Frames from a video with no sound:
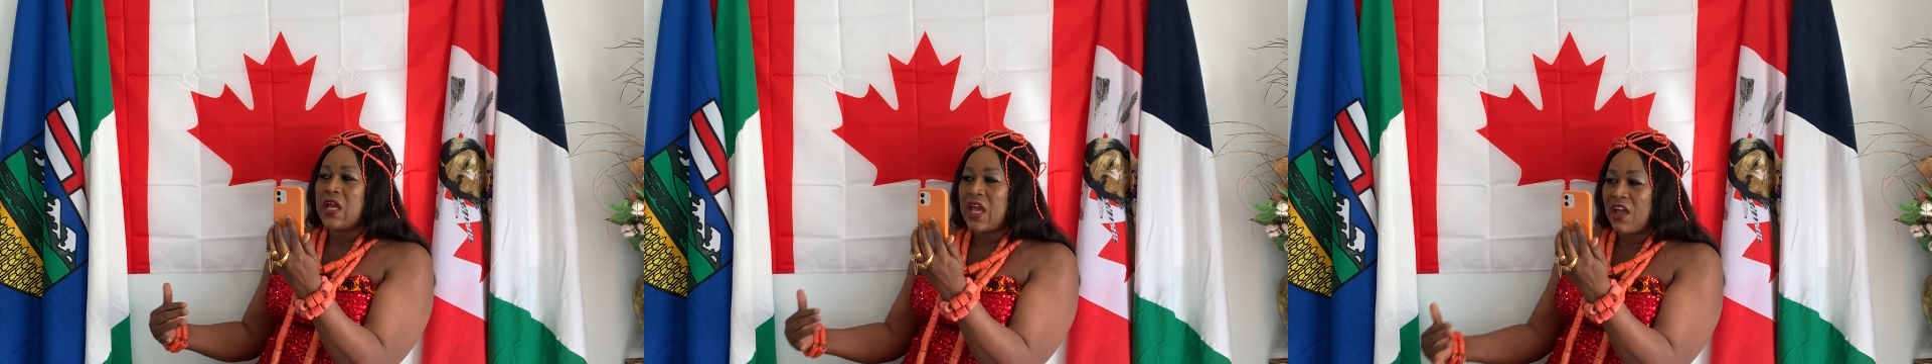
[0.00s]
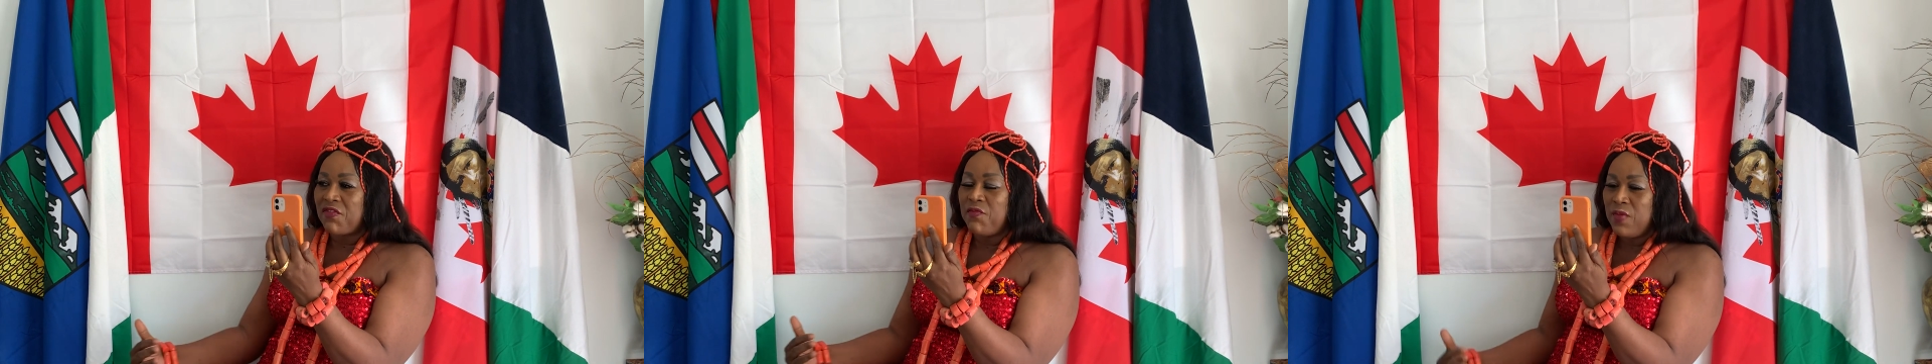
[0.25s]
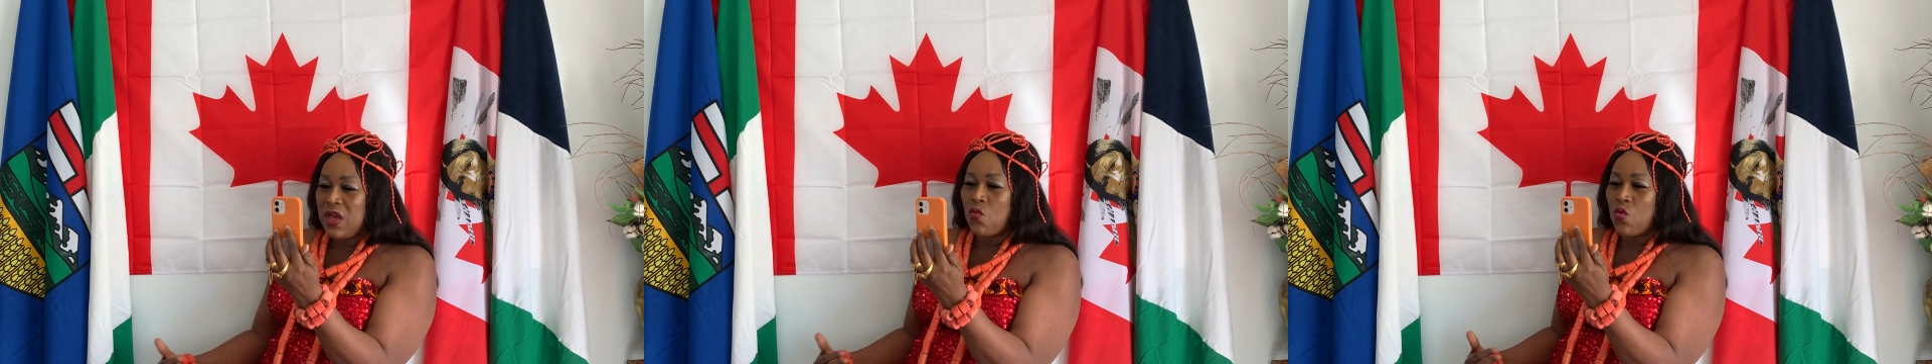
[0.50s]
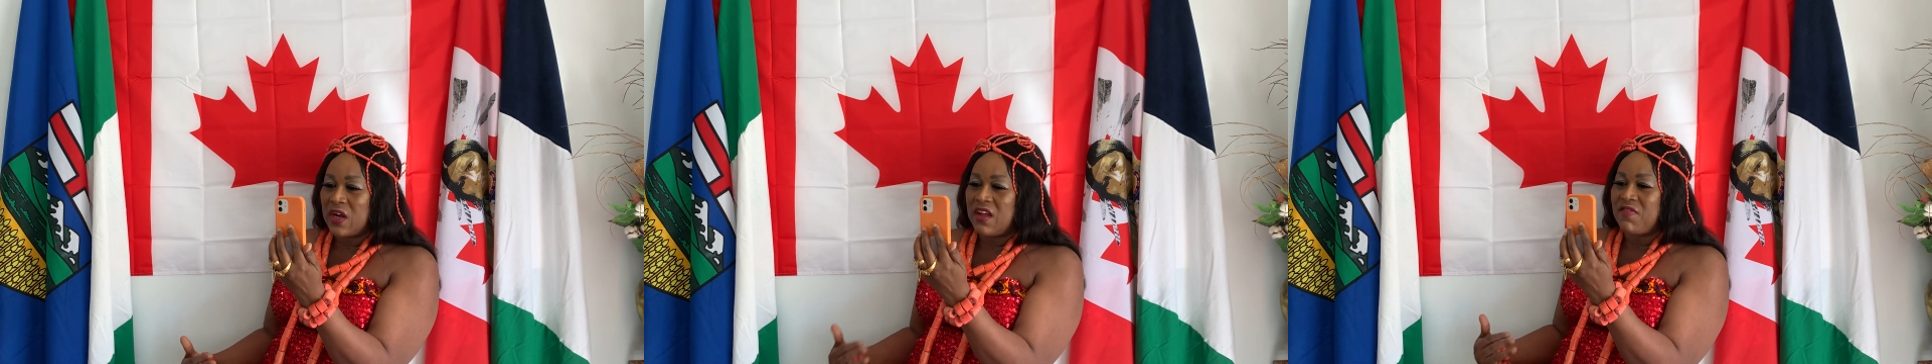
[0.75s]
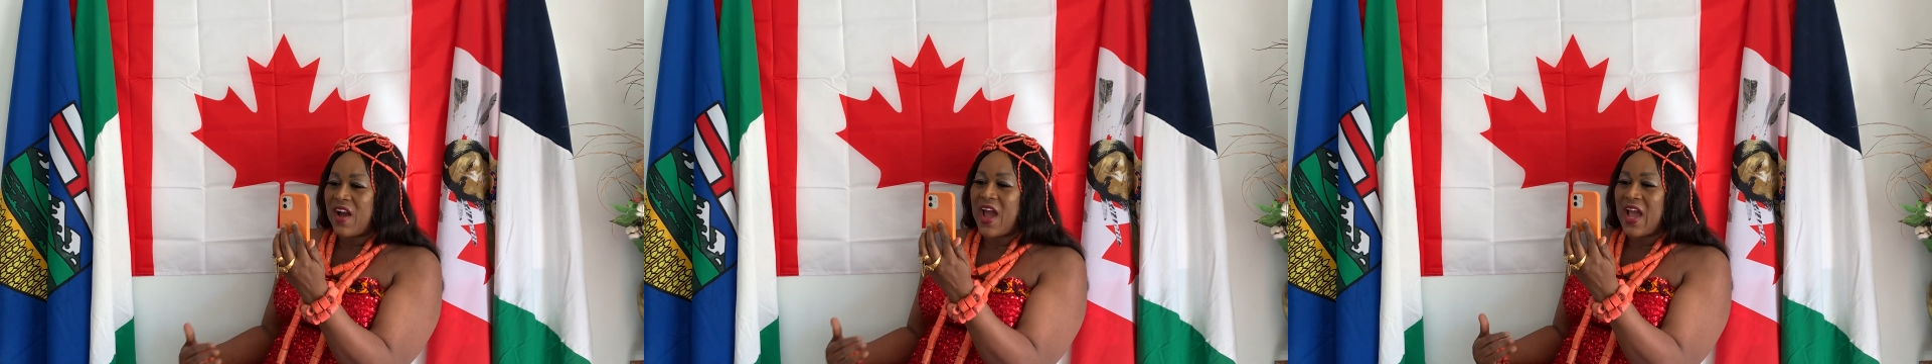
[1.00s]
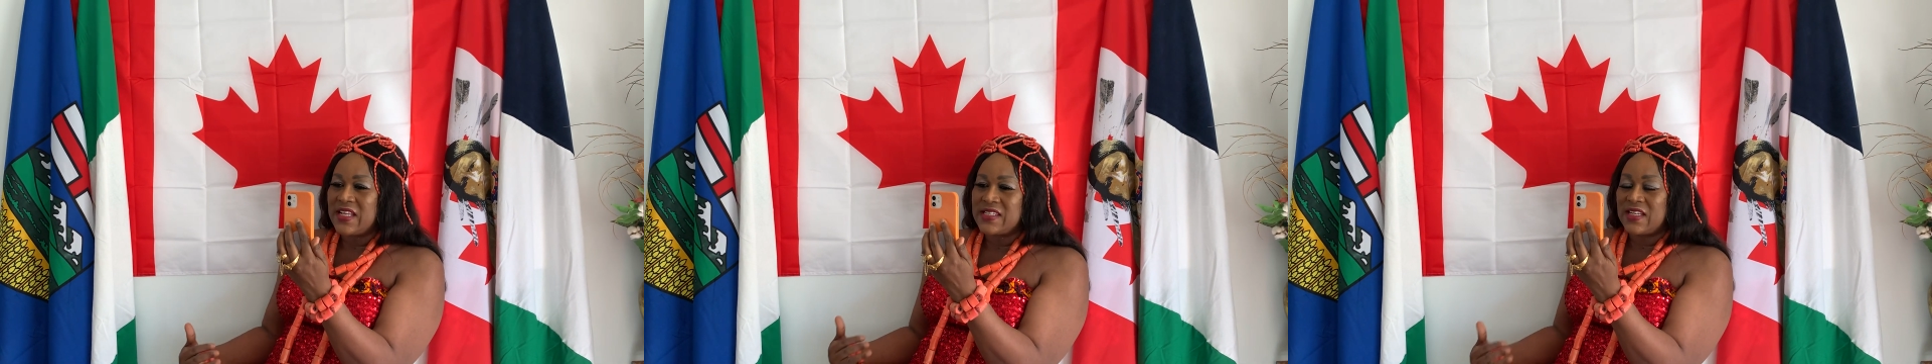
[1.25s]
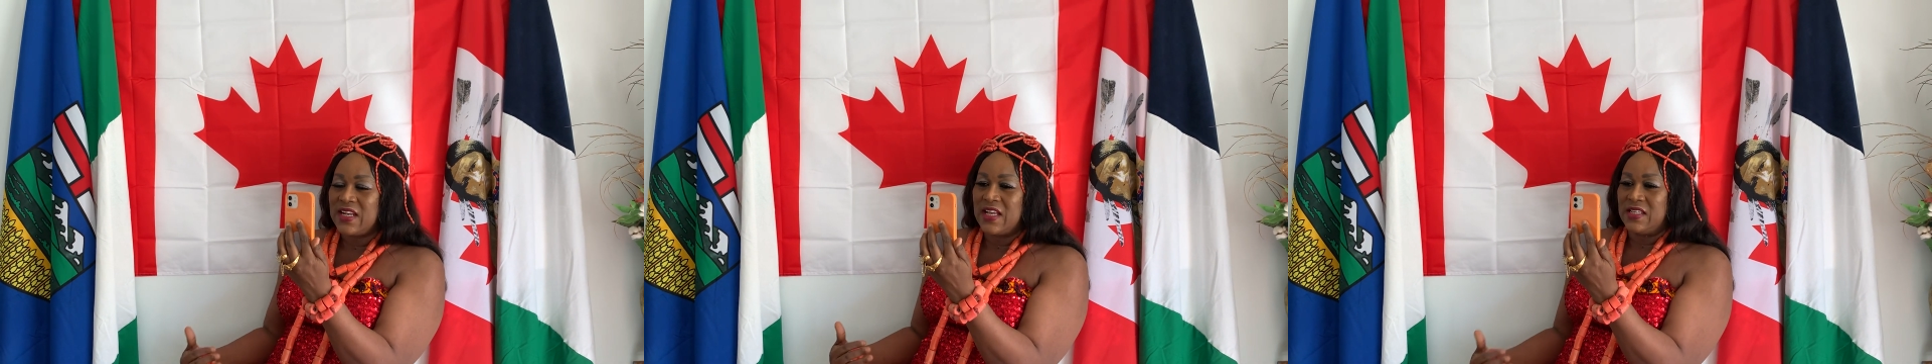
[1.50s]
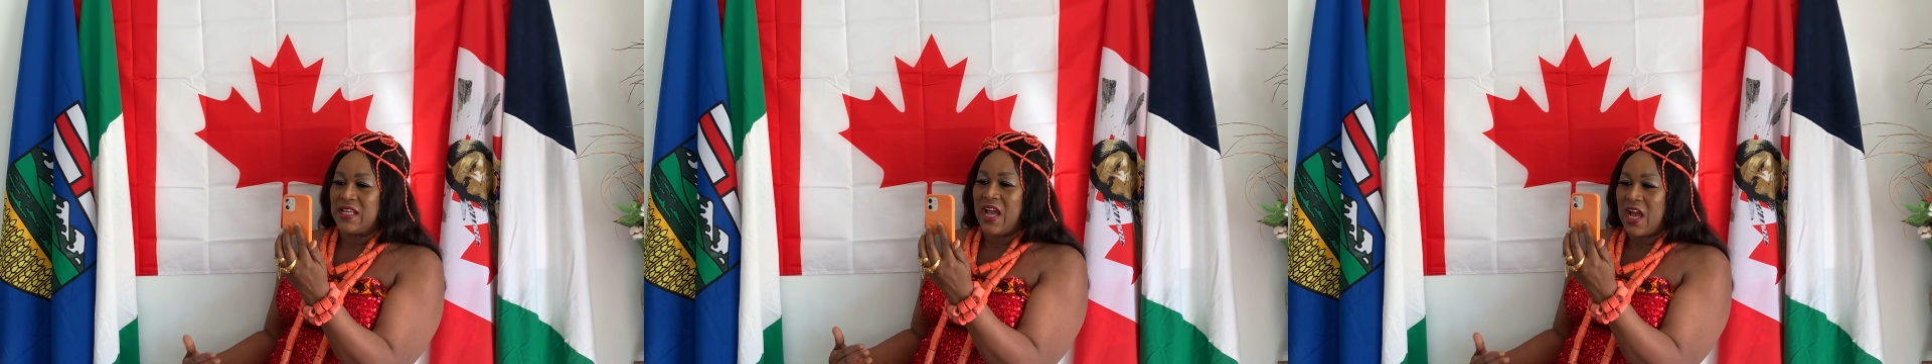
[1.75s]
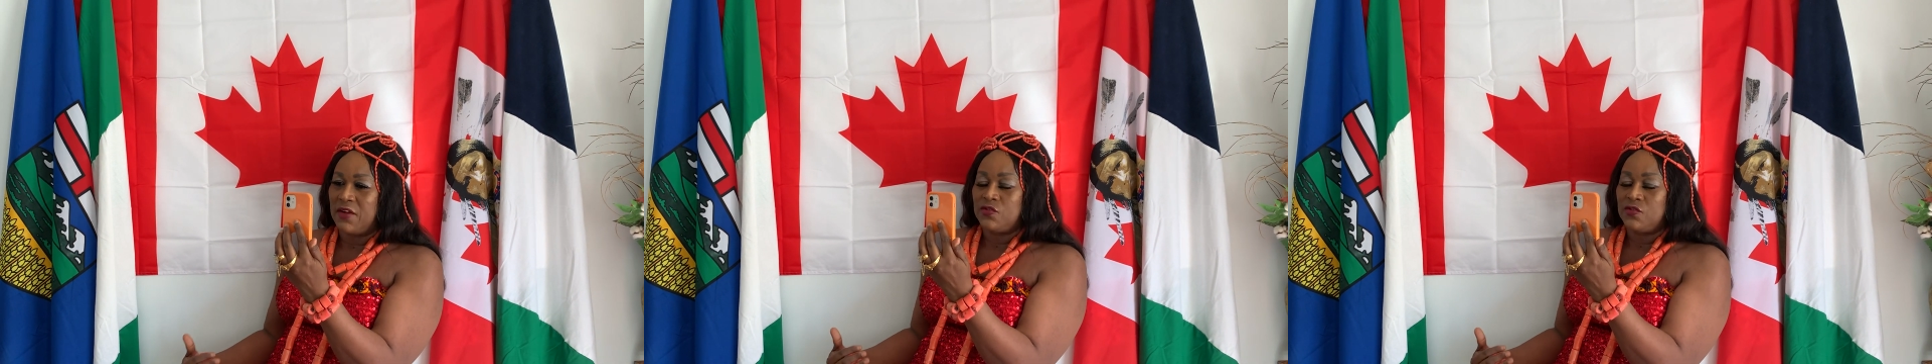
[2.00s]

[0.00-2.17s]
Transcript: gave me whatever excellence I have